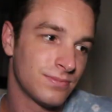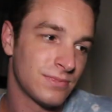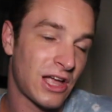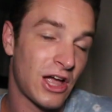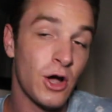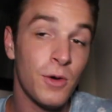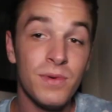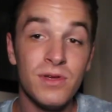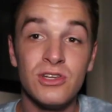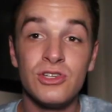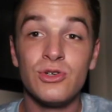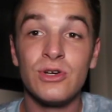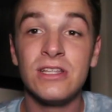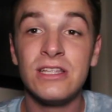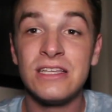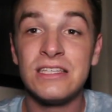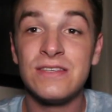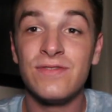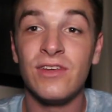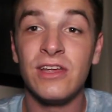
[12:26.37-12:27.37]
I hope you enjoyed
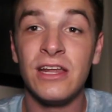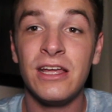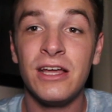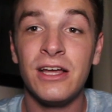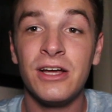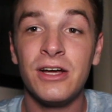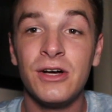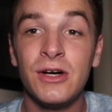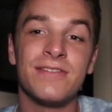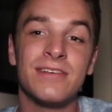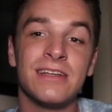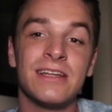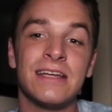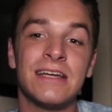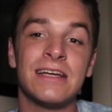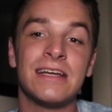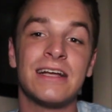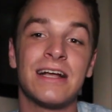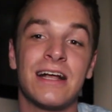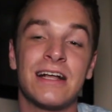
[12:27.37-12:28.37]
this video. I feel
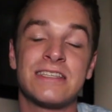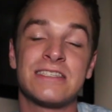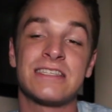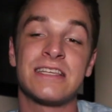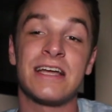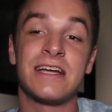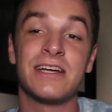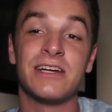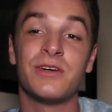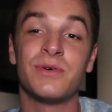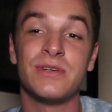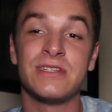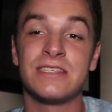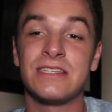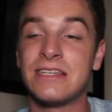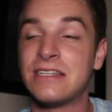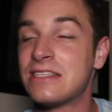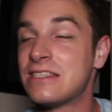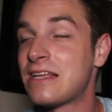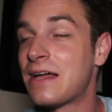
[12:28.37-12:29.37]
like psychic
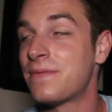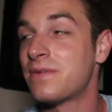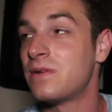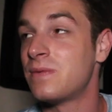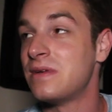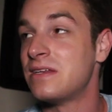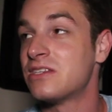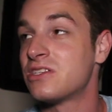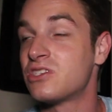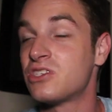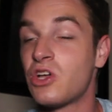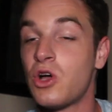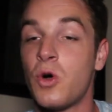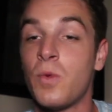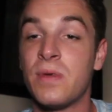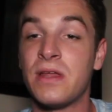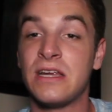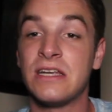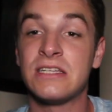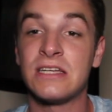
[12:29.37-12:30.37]
coincidences happen to me so
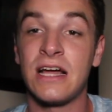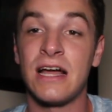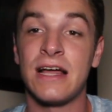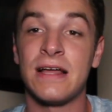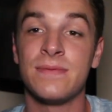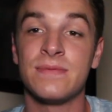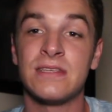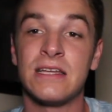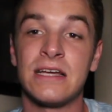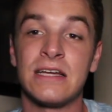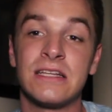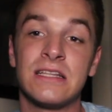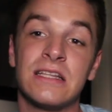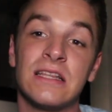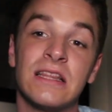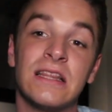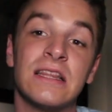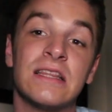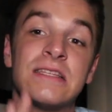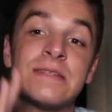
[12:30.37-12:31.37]
many times. Like,
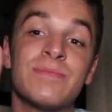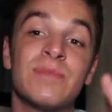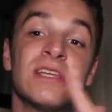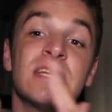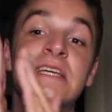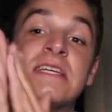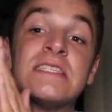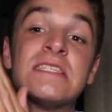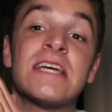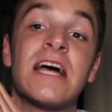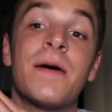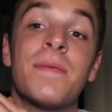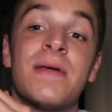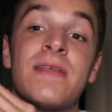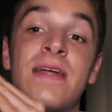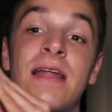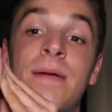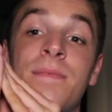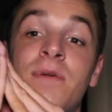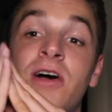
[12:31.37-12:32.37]
please tell me
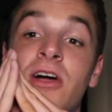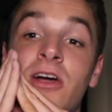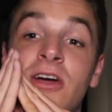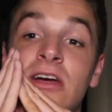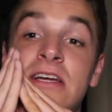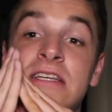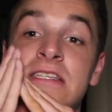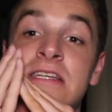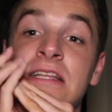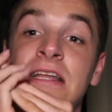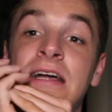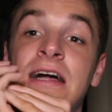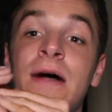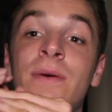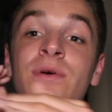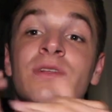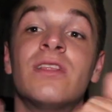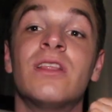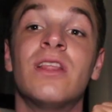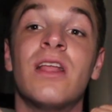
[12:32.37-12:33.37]
that I'm not crazy. Like, I
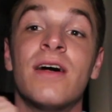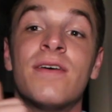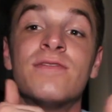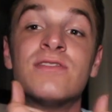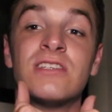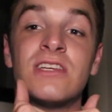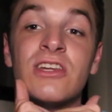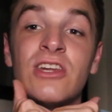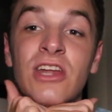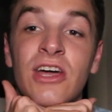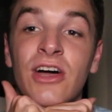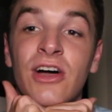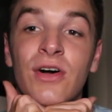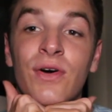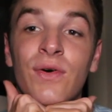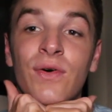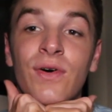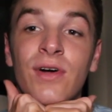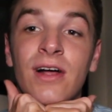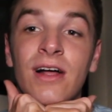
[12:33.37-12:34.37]
would love to
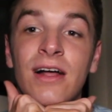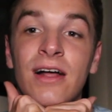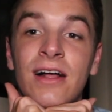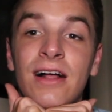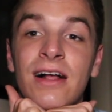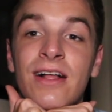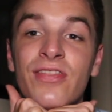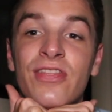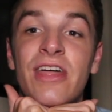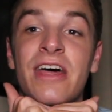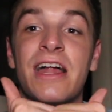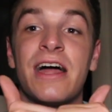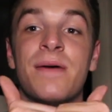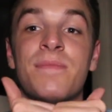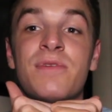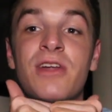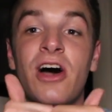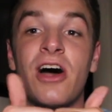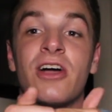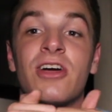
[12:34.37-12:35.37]
know that
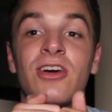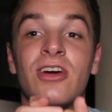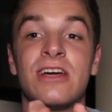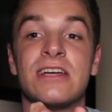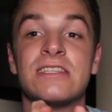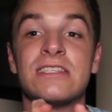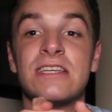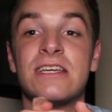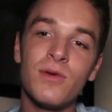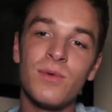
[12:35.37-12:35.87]
I'm not crazy.